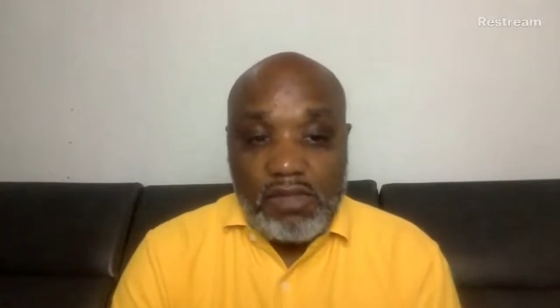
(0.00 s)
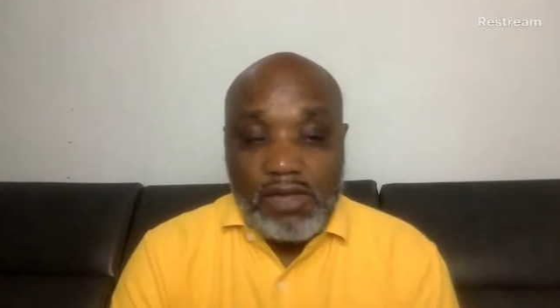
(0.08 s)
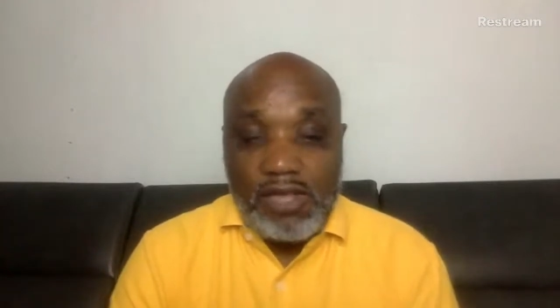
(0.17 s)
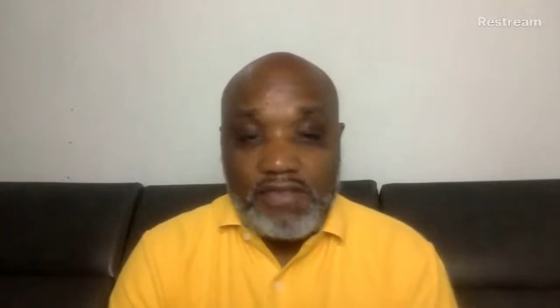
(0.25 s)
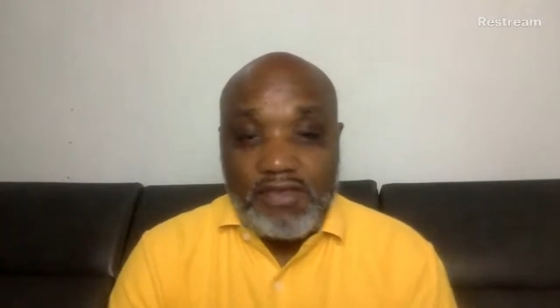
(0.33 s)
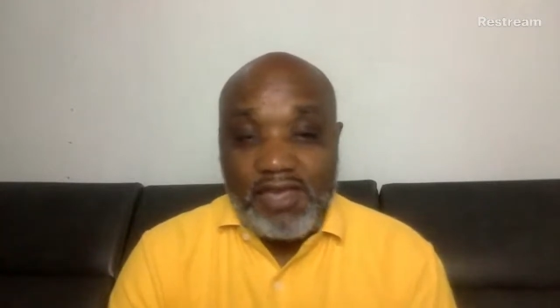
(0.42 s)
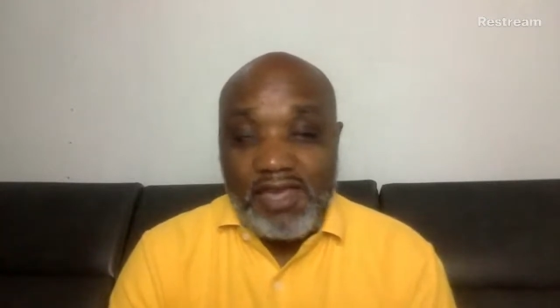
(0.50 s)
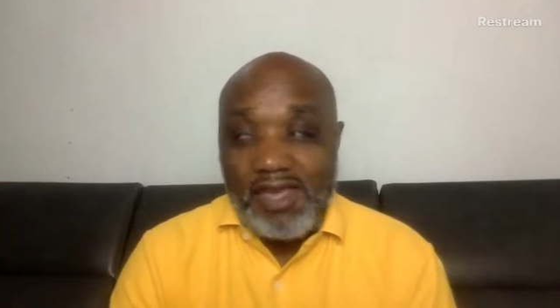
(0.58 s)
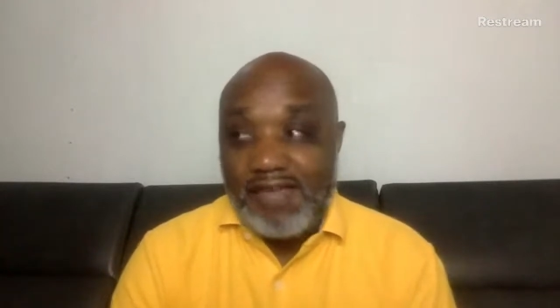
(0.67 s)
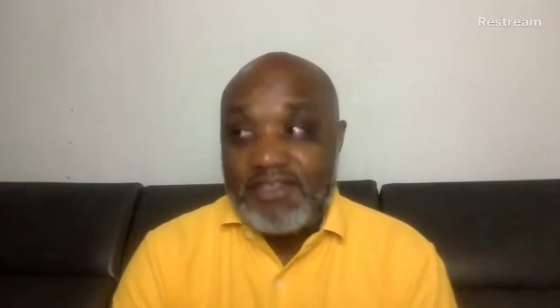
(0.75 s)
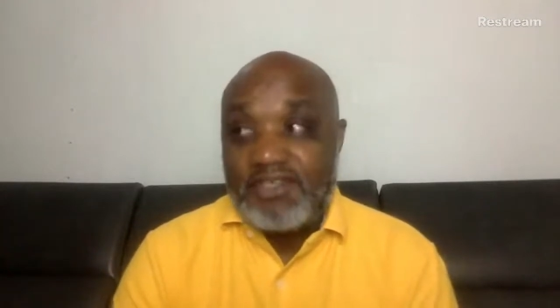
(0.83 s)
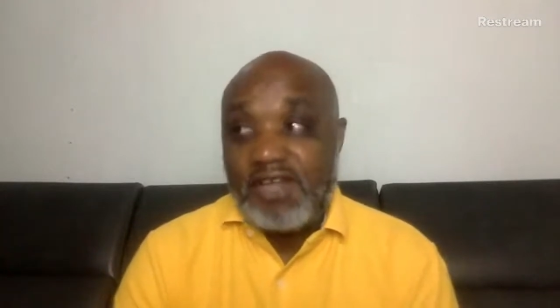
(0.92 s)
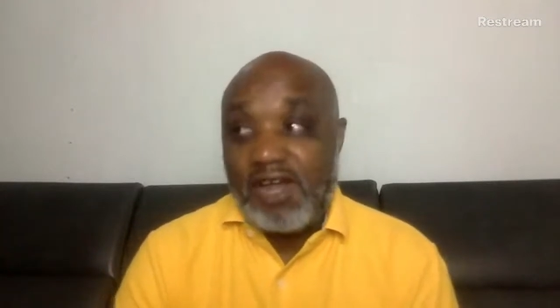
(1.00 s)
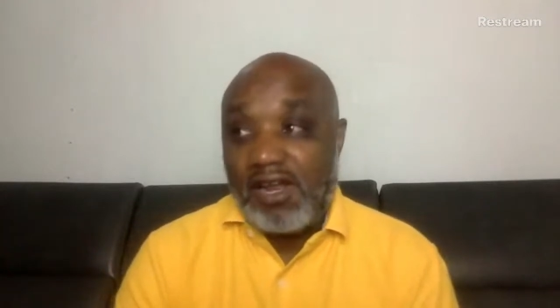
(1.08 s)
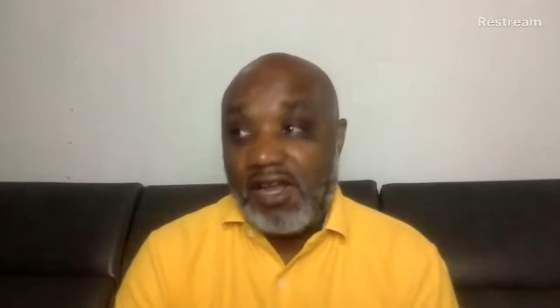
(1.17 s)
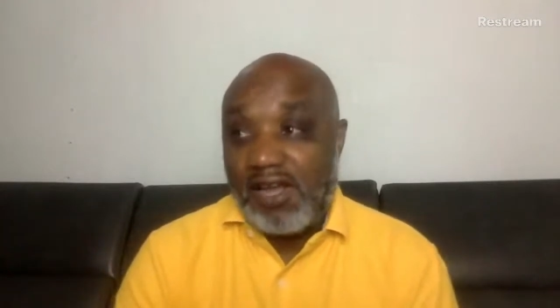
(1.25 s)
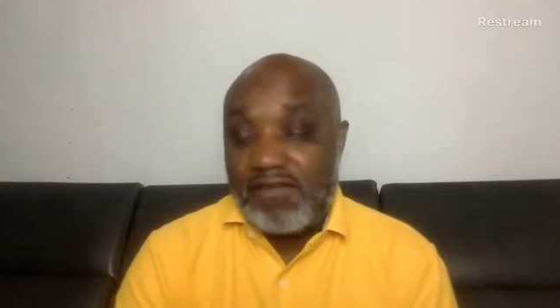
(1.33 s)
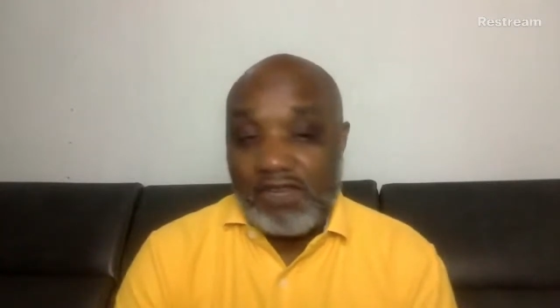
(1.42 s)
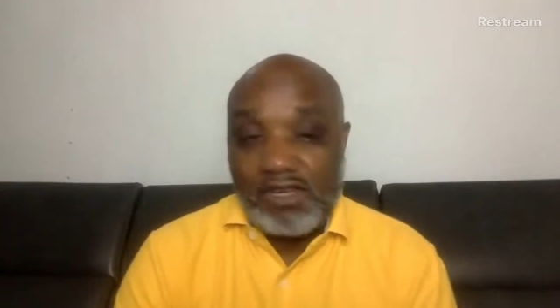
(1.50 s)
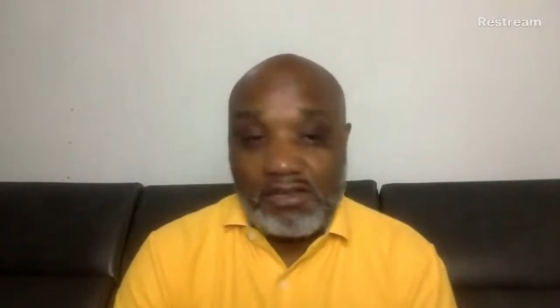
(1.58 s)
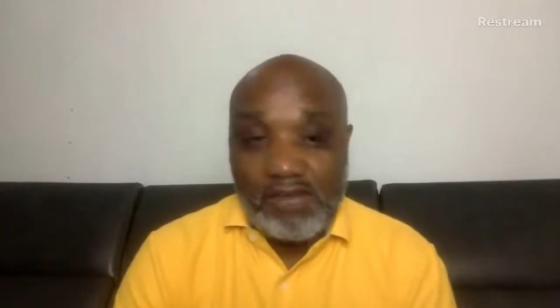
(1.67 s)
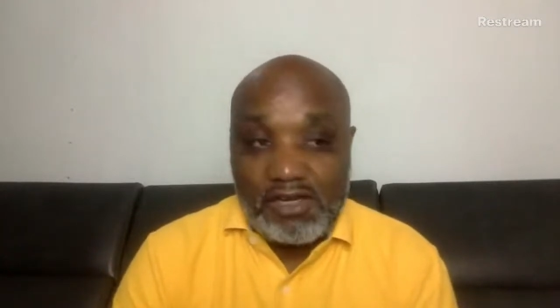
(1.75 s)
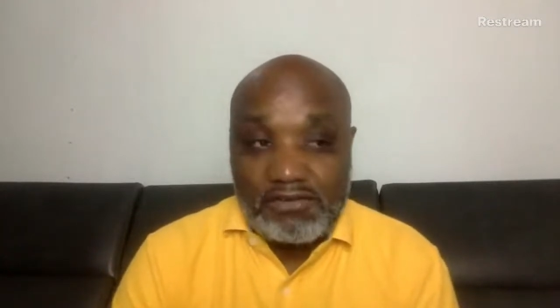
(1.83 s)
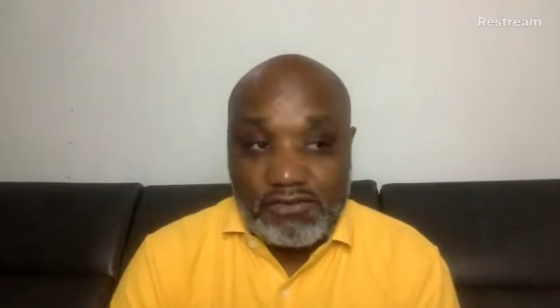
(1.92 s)
Okay, you can't start off on the
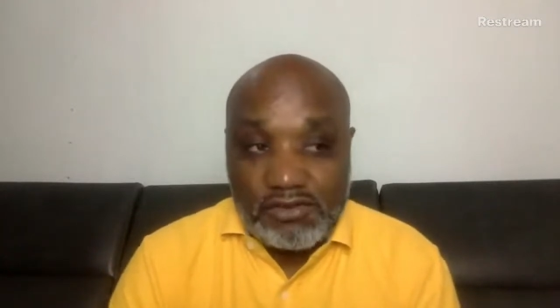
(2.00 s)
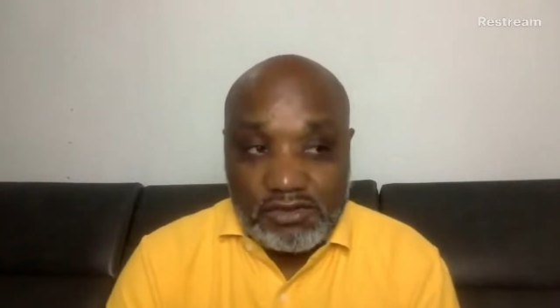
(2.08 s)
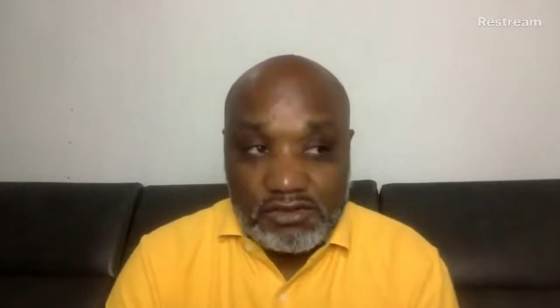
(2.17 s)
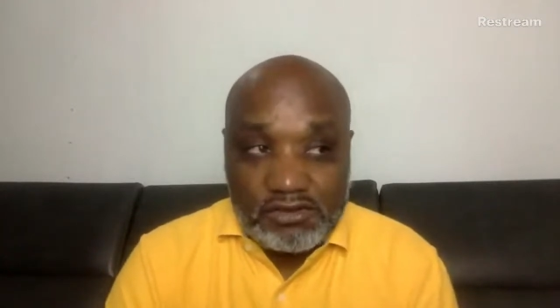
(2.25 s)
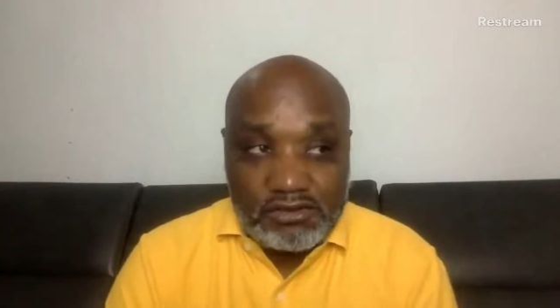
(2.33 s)
wrong foot.